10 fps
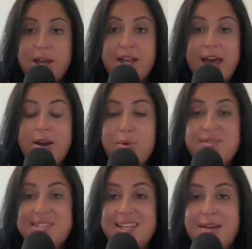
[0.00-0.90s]
again,
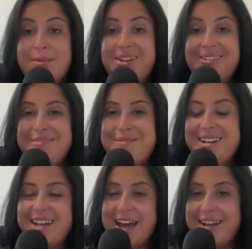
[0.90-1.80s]
we've seen him in
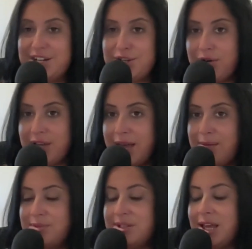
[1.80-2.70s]
limited NHL
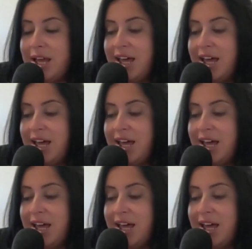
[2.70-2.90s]
games.